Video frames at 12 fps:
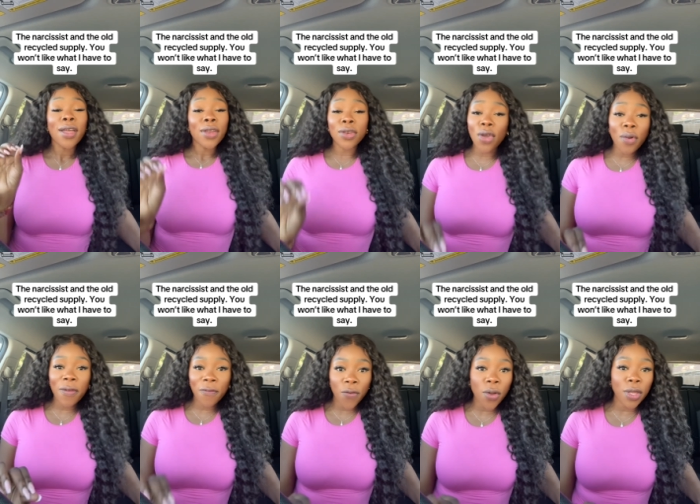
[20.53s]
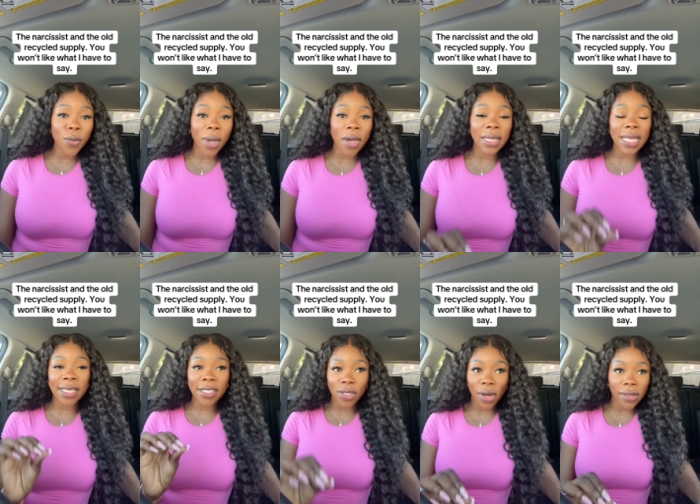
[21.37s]
knowing fully well that
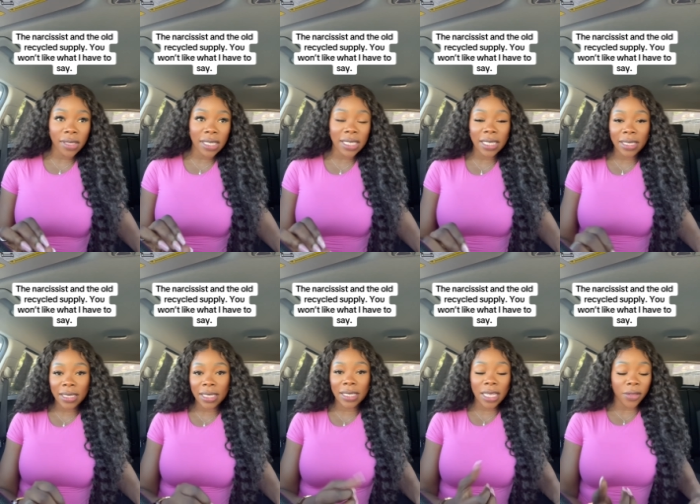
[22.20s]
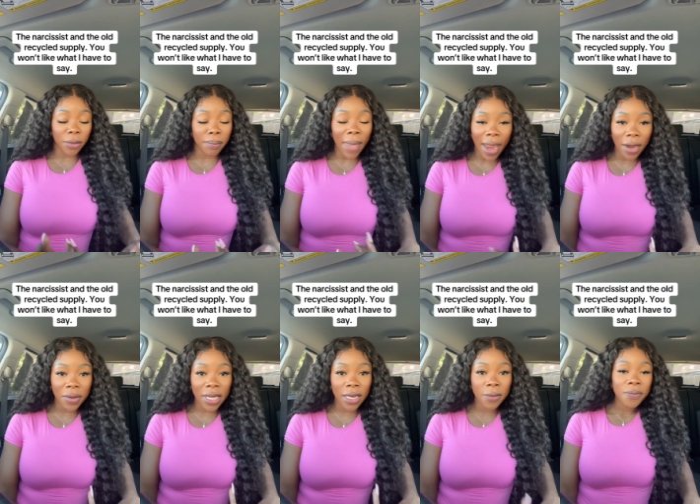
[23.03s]
this narcissist is either
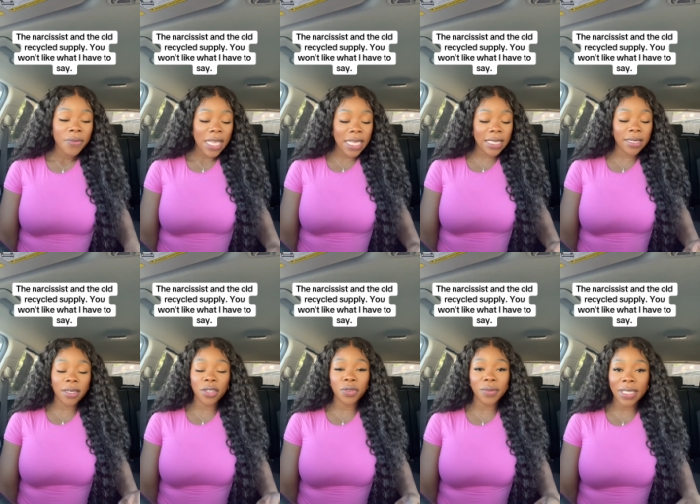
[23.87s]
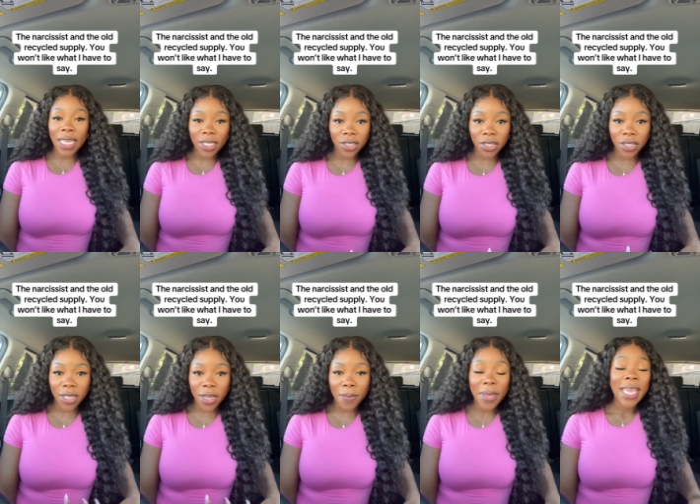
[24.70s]
married, he's in a new
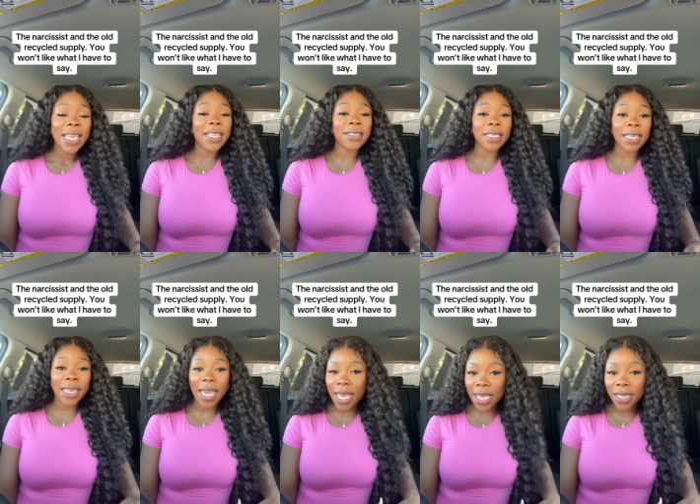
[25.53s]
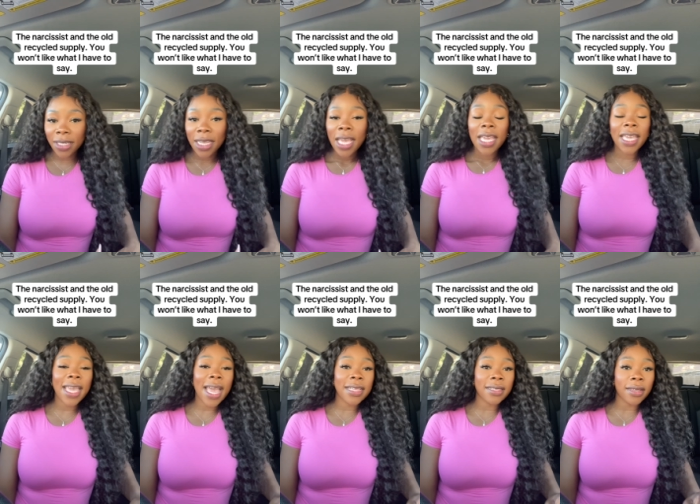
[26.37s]
relationship, he's engaged, he
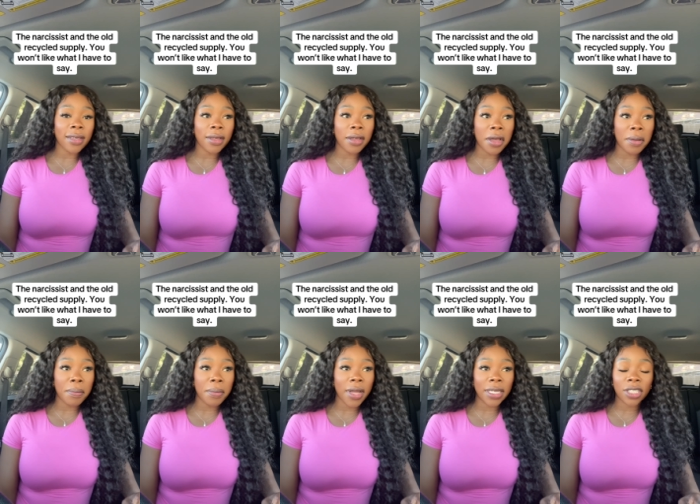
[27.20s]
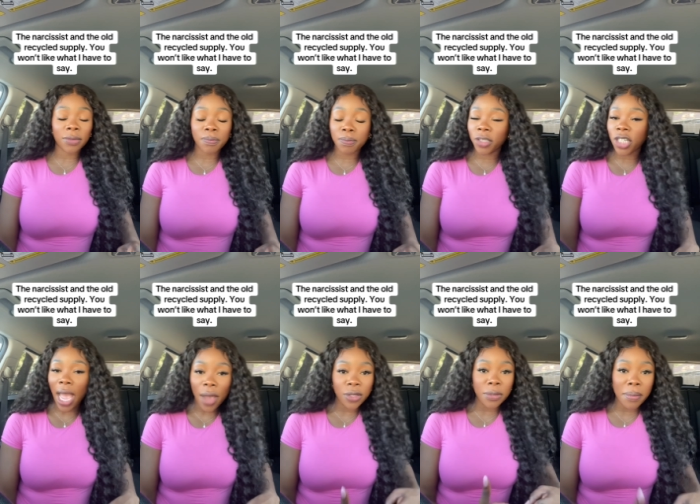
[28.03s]
has a, um, a
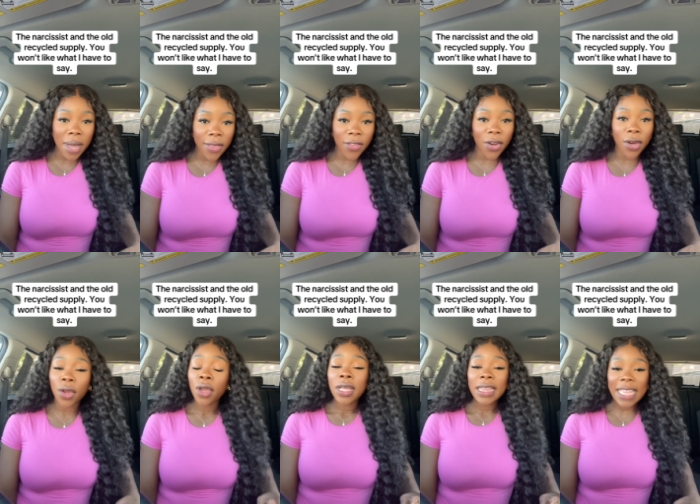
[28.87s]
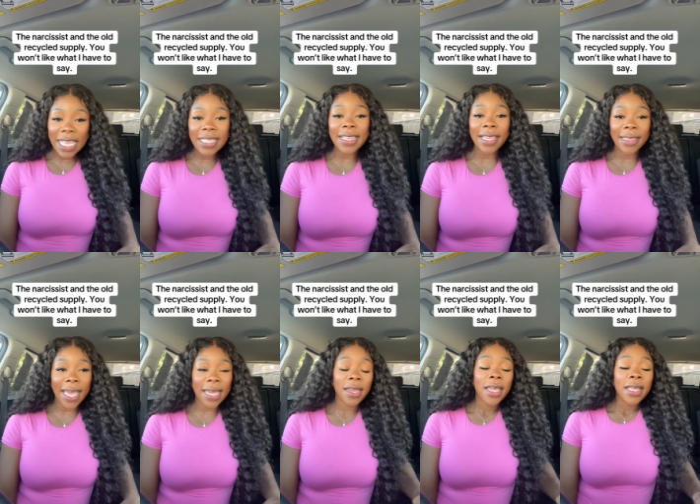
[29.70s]
child's mother, things like
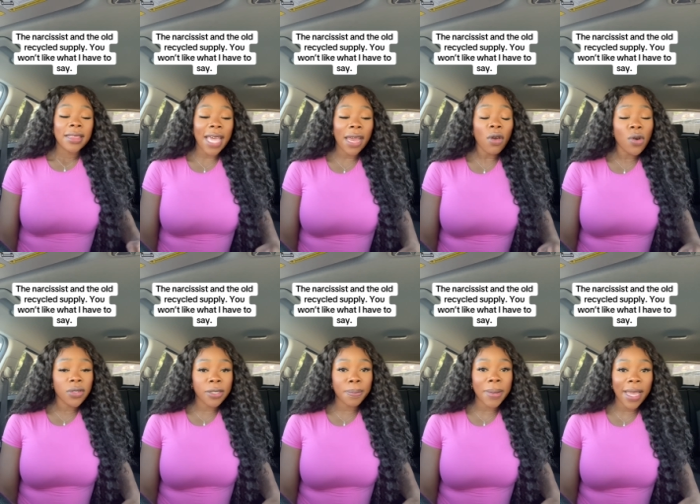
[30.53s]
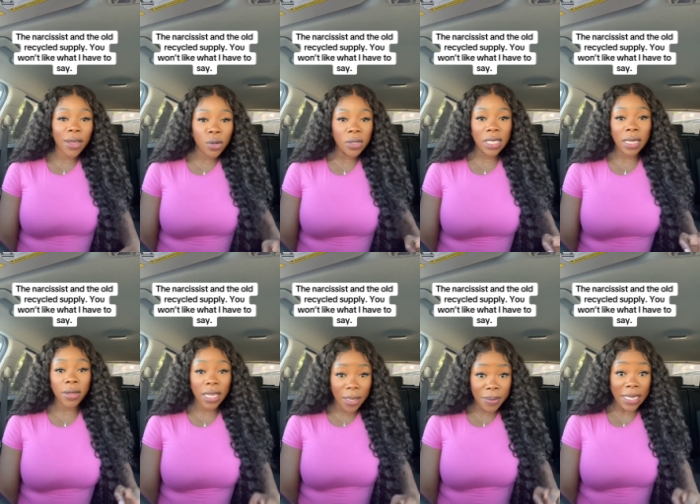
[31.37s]
that. That old supply who
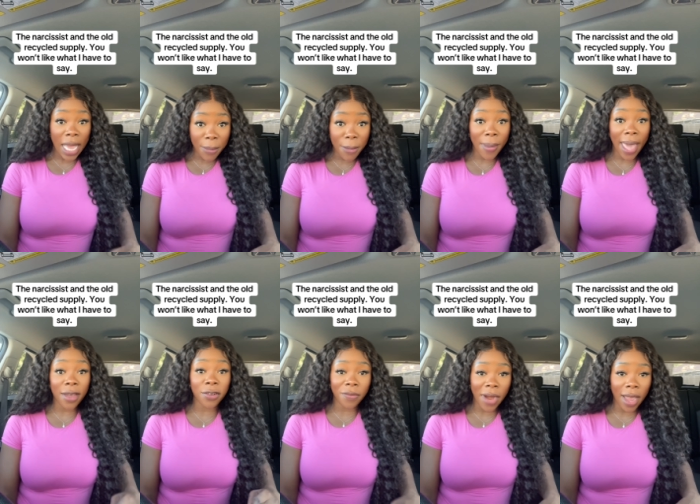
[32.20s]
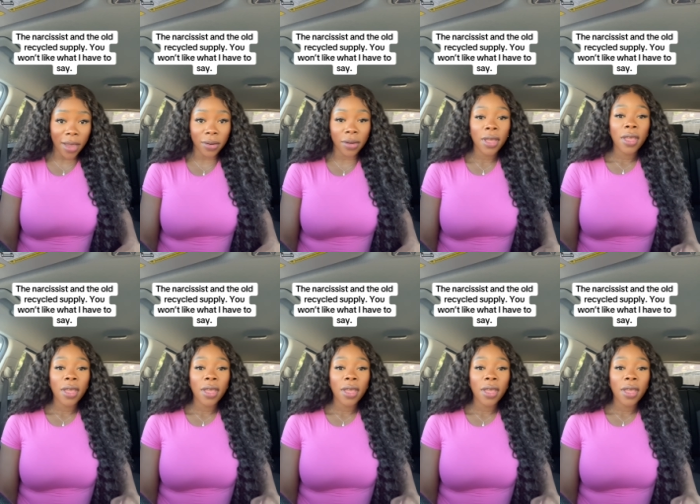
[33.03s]
keeps coming back around,